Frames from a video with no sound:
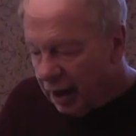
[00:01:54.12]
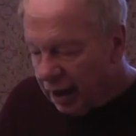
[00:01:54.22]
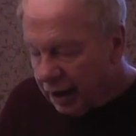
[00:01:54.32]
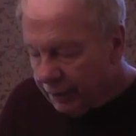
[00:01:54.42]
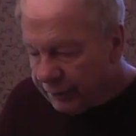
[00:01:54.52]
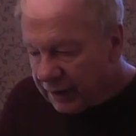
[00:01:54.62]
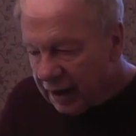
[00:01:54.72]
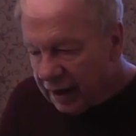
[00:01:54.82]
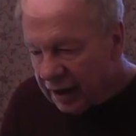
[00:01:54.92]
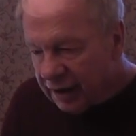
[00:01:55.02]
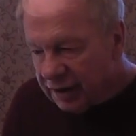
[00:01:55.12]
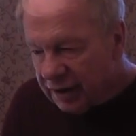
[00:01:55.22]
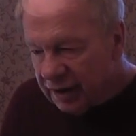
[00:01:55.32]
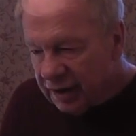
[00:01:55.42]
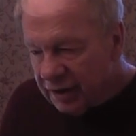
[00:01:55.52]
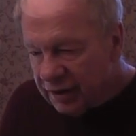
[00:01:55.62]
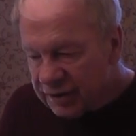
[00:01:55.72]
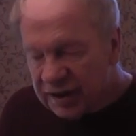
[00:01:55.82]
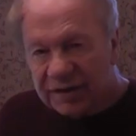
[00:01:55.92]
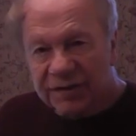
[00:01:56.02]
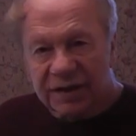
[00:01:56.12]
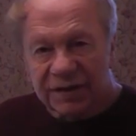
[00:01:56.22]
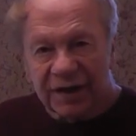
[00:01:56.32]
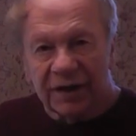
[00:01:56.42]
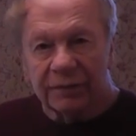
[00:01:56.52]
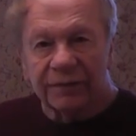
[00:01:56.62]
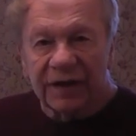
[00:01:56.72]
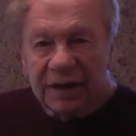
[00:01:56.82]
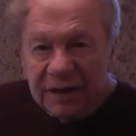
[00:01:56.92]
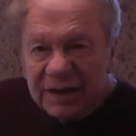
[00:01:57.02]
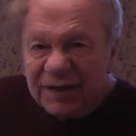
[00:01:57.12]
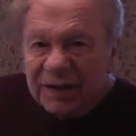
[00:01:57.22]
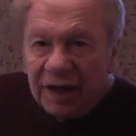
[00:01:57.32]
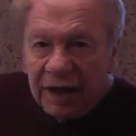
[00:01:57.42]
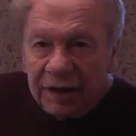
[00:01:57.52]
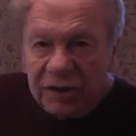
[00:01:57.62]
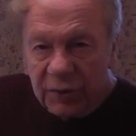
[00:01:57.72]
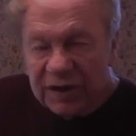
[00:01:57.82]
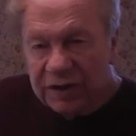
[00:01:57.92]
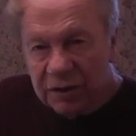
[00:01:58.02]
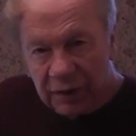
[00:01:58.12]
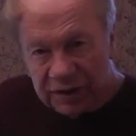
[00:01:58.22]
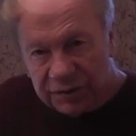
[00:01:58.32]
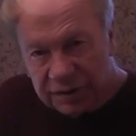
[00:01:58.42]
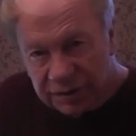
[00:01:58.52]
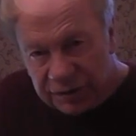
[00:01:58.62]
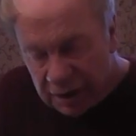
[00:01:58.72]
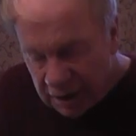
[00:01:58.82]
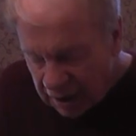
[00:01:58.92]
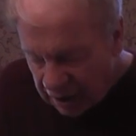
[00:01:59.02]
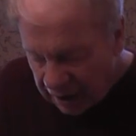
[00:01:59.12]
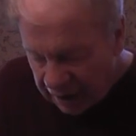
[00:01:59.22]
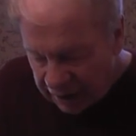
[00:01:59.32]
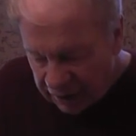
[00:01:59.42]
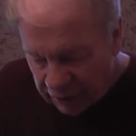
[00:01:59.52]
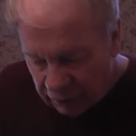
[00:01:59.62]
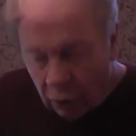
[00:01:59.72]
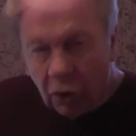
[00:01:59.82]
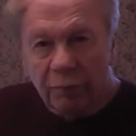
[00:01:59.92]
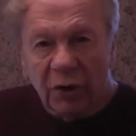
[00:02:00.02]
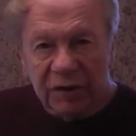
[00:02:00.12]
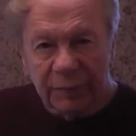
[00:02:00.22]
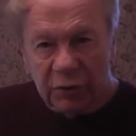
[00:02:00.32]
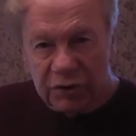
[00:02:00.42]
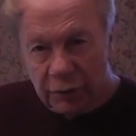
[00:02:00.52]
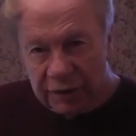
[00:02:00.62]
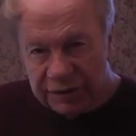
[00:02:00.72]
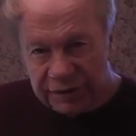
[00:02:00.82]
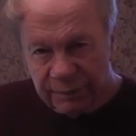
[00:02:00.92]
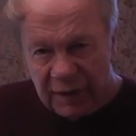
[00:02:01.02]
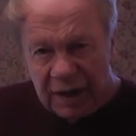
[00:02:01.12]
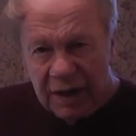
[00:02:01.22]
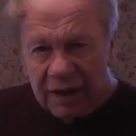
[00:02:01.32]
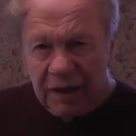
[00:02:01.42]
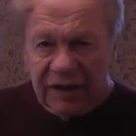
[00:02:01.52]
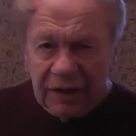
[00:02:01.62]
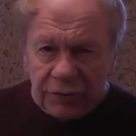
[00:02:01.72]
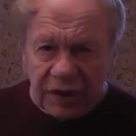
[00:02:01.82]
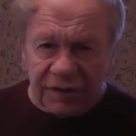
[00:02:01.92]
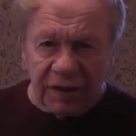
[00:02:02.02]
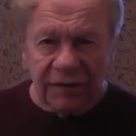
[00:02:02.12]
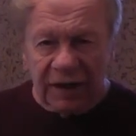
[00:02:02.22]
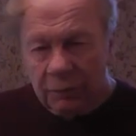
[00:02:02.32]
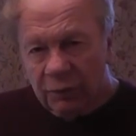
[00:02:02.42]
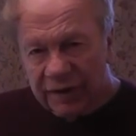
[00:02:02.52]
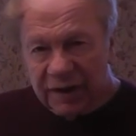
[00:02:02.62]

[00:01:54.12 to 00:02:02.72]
And the test itself is 20 questions, and they're all multiple choice. Now the interesting thing with